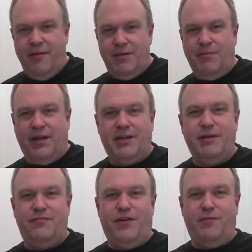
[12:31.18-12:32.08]
People like to
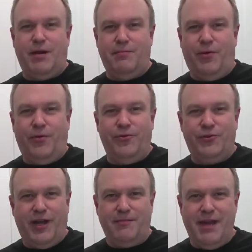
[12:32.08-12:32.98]
make fun of my bowls.
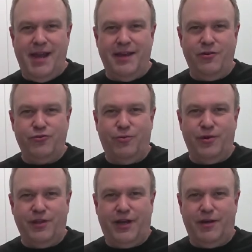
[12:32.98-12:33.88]
They're like, man, those are
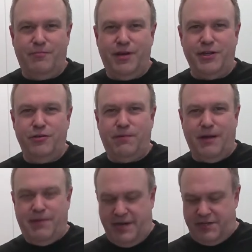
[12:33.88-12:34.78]
worth a lot of money. You
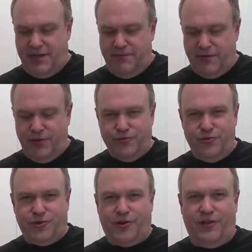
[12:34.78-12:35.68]
probably paid a ton for those.
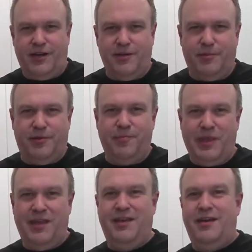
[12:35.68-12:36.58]
Those are collectible.
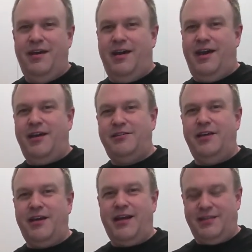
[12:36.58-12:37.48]
Actually,
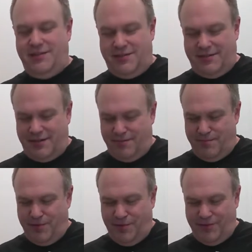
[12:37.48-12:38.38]
I got this set
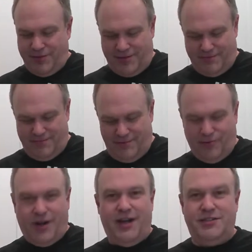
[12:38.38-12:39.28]
of bowls at a
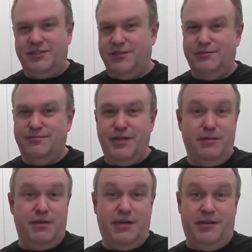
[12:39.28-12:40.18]
garage sale
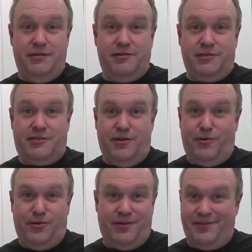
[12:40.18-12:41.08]
many, many years ago.